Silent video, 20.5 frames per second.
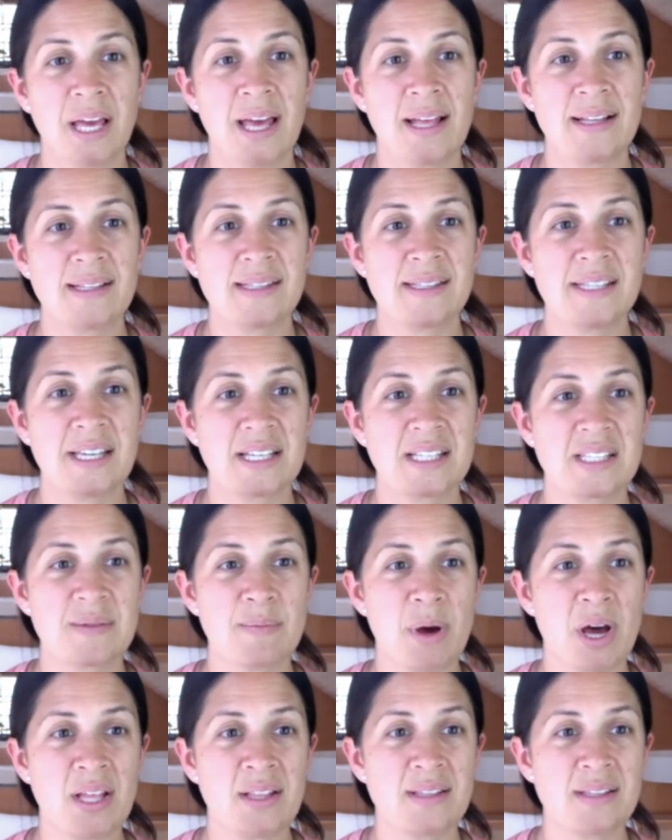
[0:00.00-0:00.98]
At six
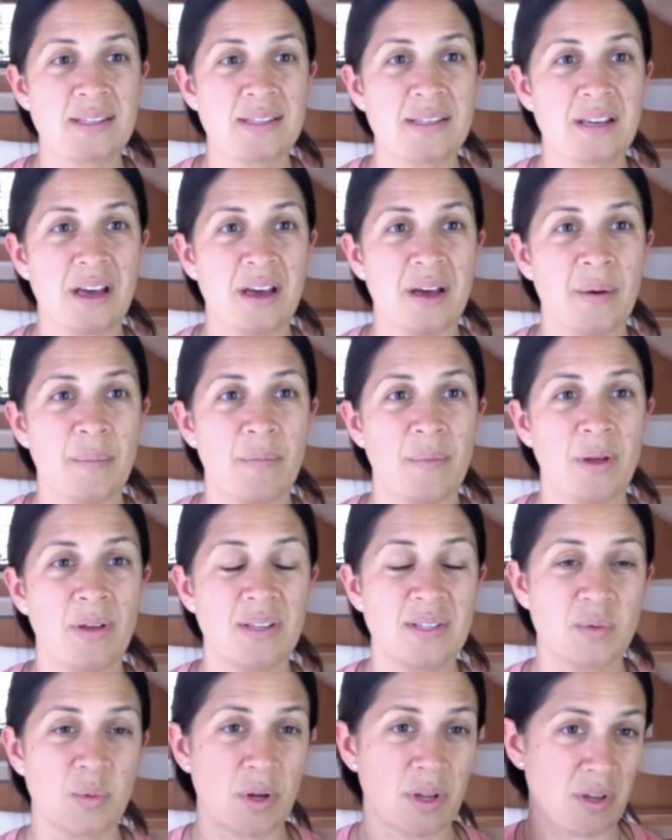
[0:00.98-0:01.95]
months um,
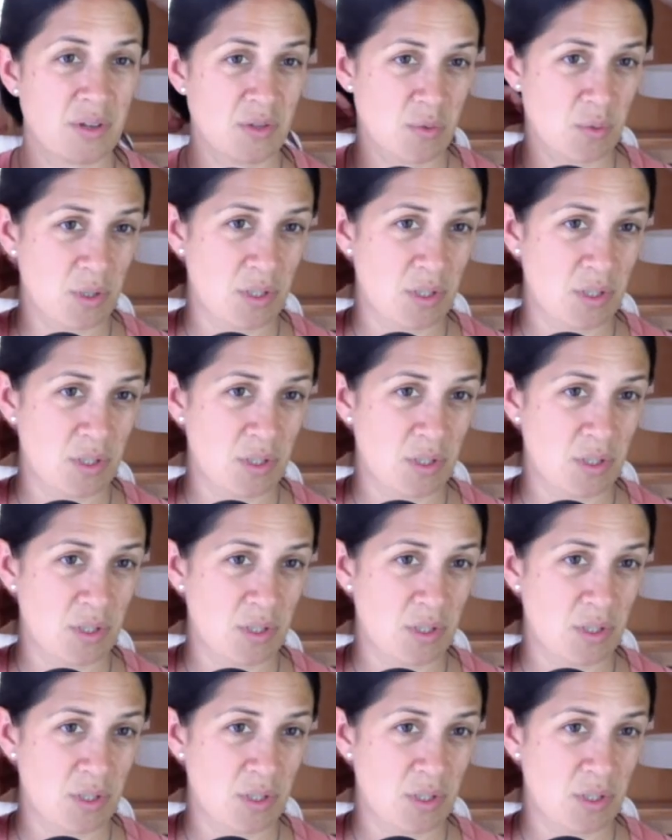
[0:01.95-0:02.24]
is what is